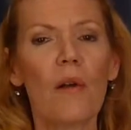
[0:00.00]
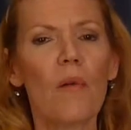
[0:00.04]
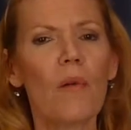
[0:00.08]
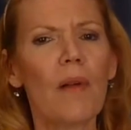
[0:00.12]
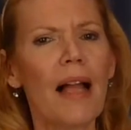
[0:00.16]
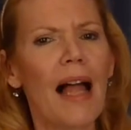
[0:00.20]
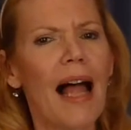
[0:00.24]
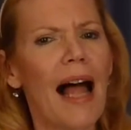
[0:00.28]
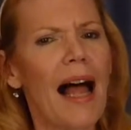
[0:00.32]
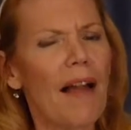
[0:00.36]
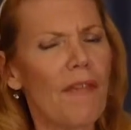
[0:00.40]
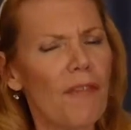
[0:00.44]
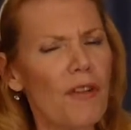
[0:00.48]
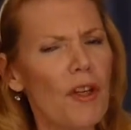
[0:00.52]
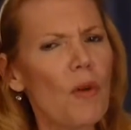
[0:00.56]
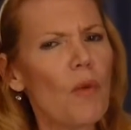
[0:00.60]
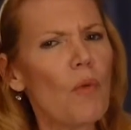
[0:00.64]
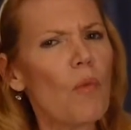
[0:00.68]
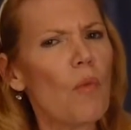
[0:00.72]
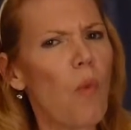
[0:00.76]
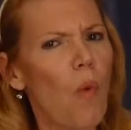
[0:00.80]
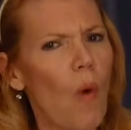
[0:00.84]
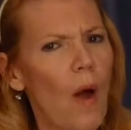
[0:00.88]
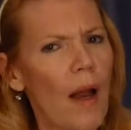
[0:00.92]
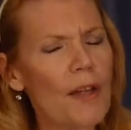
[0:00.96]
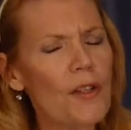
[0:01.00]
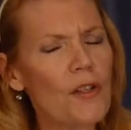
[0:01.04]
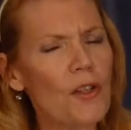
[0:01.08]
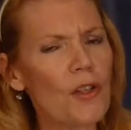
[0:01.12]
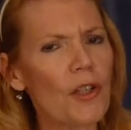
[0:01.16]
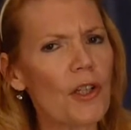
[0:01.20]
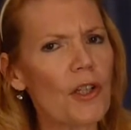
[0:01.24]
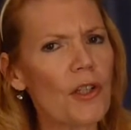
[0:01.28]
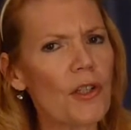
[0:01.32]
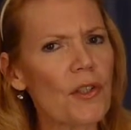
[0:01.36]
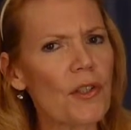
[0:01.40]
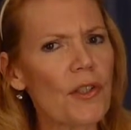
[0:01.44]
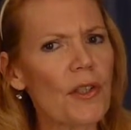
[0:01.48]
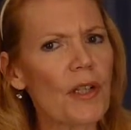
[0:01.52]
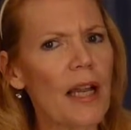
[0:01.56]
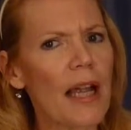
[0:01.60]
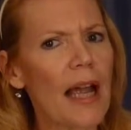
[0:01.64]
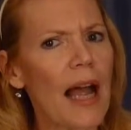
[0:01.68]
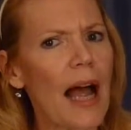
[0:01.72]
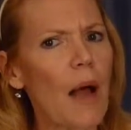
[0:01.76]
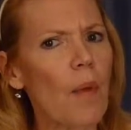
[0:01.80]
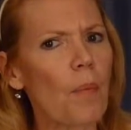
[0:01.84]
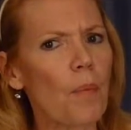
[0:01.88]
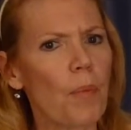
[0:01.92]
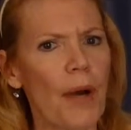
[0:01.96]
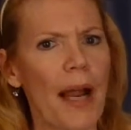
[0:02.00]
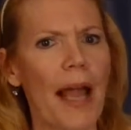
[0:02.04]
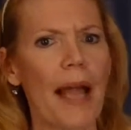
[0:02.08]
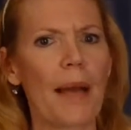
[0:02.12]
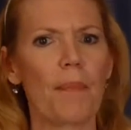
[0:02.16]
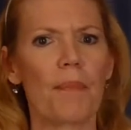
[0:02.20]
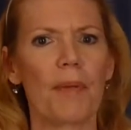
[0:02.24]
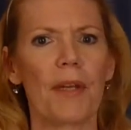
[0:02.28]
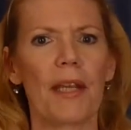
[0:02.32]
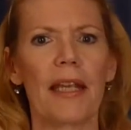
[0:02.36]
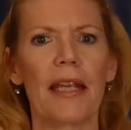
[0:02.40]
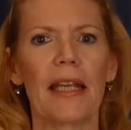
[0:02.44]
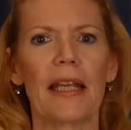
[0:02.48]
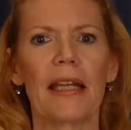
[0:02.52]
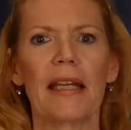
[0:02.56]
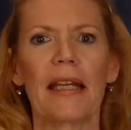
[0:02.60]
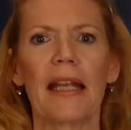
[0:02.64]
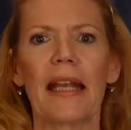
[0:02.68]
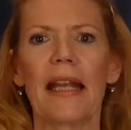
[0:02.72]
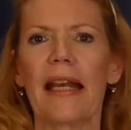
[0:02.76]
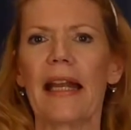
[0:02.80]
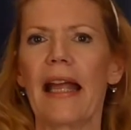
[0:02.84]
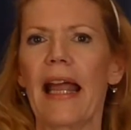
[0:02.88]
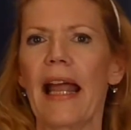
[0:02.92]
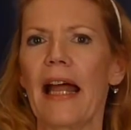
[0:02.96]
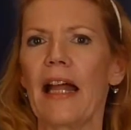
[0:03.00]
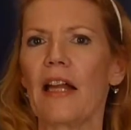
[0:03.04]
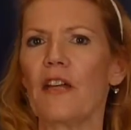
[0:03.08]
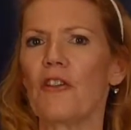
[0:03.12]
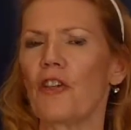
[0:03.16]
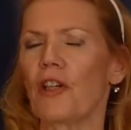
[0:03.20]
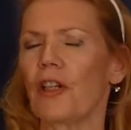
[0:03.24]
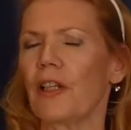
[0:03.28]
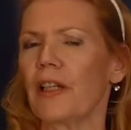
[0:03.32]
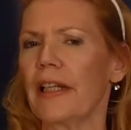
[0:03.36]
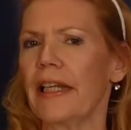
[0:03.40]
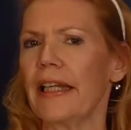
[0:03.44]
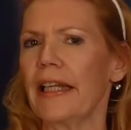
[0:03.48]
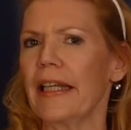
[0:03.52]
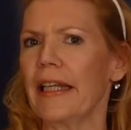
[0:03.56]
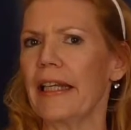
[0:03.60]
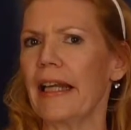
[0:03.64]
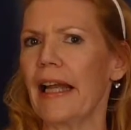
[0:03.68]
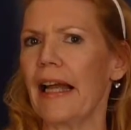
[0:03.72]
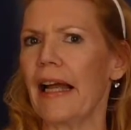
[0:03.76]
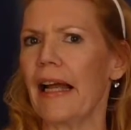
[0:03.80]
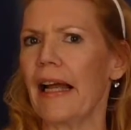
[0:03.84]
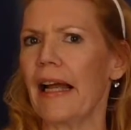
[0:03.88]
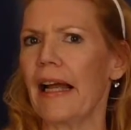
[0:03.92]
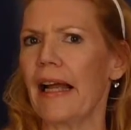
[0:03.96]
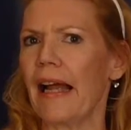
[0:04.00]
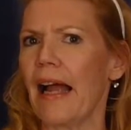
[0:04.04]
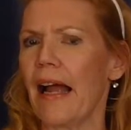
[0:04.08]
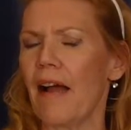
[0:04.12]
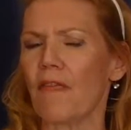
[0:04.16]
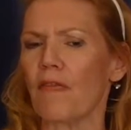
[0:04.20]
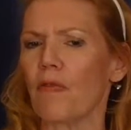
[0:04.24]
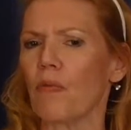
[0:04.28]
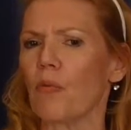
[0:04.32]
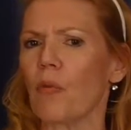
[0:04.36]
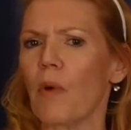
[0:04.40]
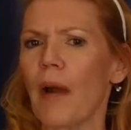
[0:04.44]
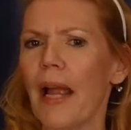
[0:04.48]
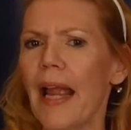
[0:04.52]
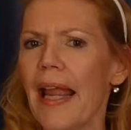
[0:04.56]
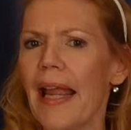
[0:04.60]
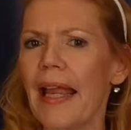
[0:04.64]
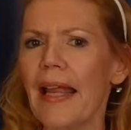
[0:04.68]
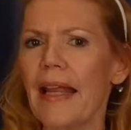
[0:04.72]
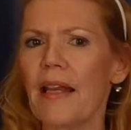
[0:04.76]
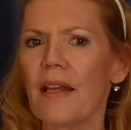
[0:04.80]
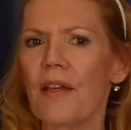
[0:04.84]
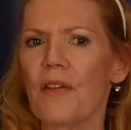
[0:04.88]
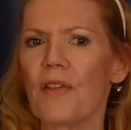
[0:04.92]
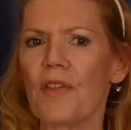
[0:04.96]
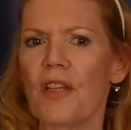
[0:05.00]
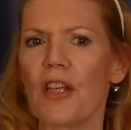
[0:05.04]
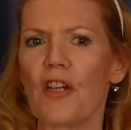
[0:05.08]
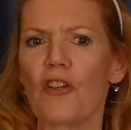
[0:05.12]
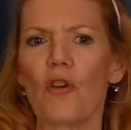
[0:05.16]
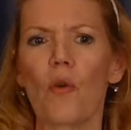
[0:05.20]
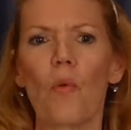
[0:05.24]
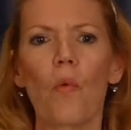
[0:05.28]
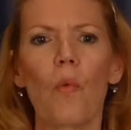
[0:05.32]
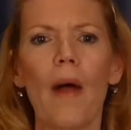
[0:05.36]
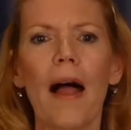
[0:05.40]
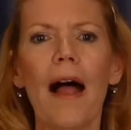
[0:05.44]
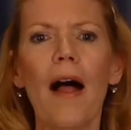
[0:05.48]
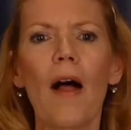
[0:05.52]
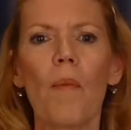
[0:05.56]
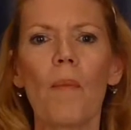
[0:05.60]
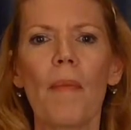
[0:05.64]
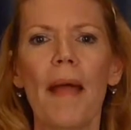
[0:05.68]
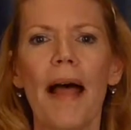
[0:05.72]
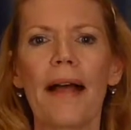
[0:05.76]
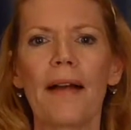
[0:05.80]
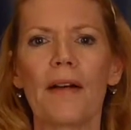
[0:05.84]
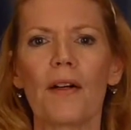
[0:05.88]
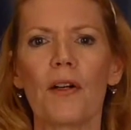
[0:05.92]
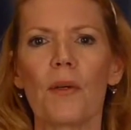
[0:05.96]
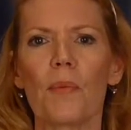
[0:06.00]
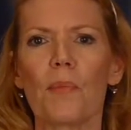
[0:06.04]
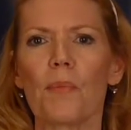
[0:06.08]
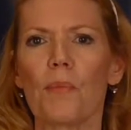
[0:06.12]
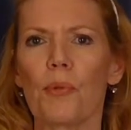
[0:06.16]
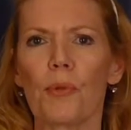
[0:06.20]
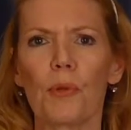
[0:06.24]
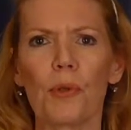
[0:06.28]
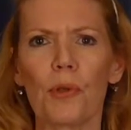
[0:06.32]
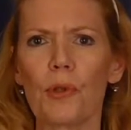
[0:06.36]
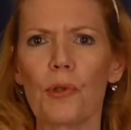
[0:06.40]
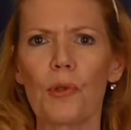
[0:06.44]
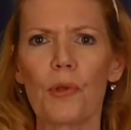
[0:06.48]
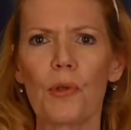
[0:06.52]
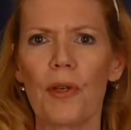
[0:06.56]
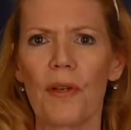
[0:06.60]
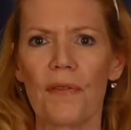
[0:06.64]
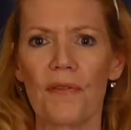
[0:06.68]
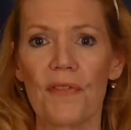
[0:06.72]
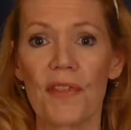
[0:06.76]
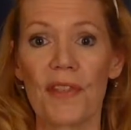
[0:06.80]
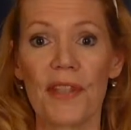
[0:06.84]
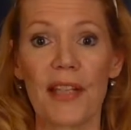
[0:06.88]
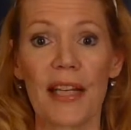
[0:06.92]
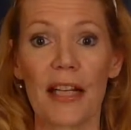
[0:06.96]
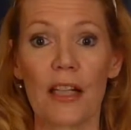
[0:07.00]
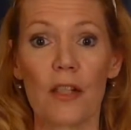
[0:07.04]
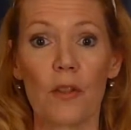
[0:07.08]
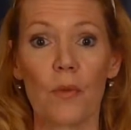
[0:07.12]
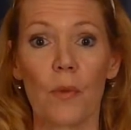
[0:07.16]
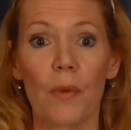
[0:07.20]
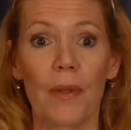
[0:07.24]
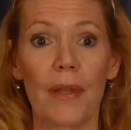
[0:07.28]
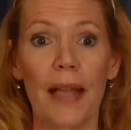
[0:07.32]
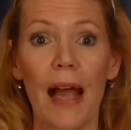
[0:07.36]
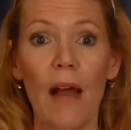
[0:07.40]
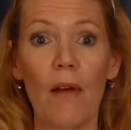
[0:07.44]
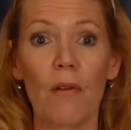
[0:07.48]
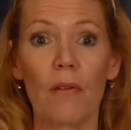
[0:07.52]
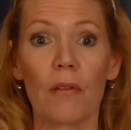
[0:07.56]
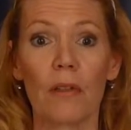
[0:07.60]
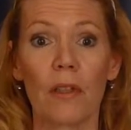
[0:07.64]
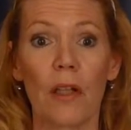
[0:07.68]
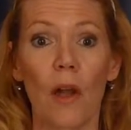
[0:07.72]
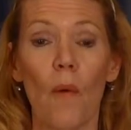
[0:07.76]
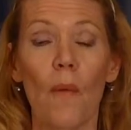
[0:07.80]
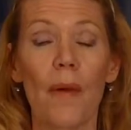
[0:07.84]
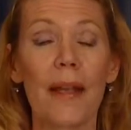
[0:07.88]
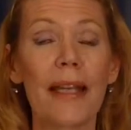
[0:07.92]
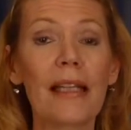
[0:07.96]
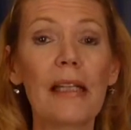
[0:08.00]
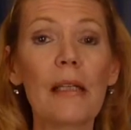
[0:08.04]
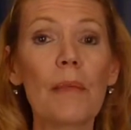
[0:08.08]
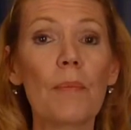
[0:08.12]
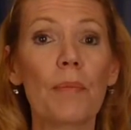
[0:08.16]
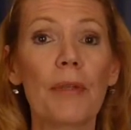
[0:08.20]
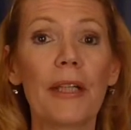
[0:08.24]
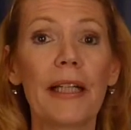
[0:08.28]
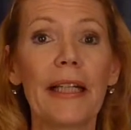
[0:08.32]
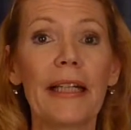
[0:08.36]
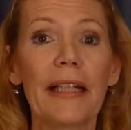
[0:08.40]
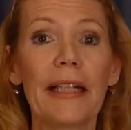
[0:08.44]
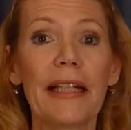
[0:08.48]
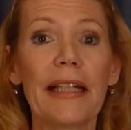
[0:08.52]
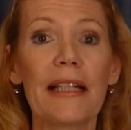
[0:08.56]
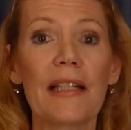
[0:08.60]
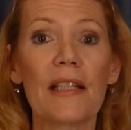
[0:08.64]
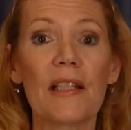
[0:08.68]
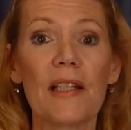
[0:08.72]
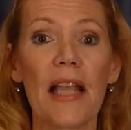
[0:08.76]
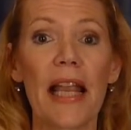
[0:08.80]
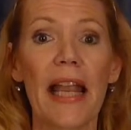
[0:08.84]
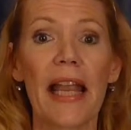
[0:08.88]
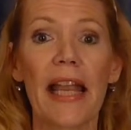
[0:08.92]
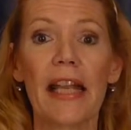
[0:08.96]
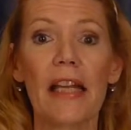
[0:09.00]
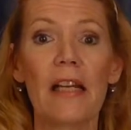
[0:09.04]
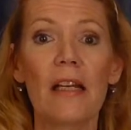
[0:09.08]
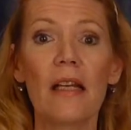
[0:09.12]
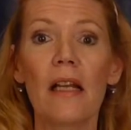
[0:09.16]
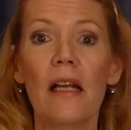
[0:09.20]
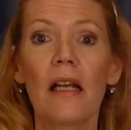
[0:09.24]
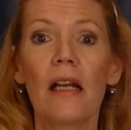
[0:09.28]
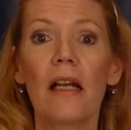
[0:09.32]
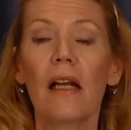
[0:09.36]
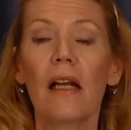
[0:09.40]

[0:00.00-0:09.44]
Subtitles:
Well, have you wondered how Brad Pitt and Angelina have raised such a well-mannered brood of 6 without going completely insane?